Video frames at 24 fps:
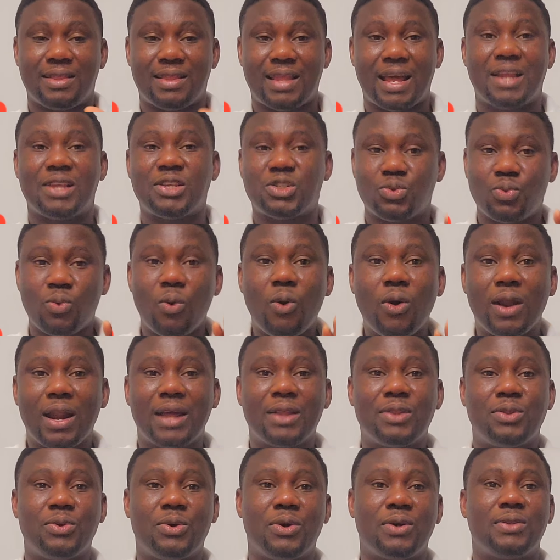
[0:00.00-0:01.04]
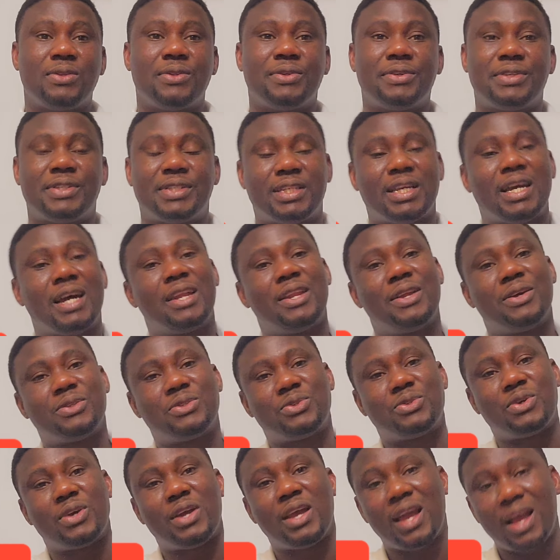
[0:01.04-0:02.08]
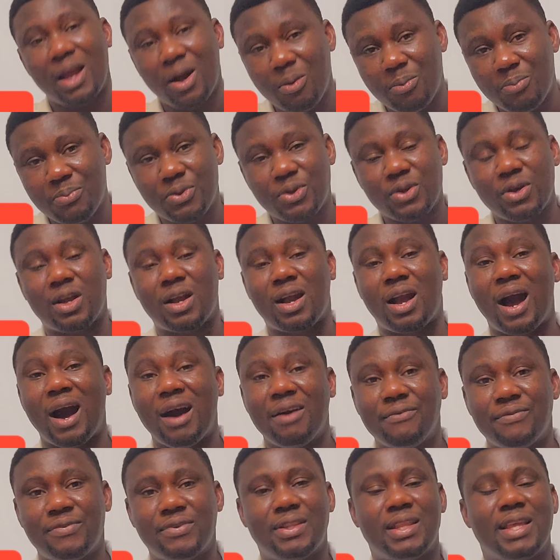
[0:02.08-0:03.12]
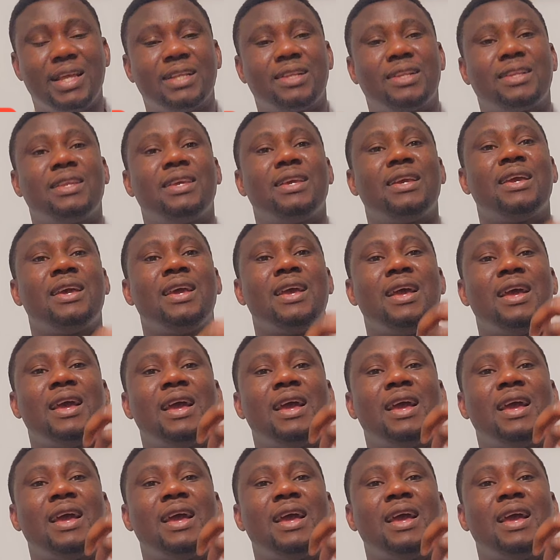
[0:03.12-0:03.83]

That is what I do on this channel to help you confidently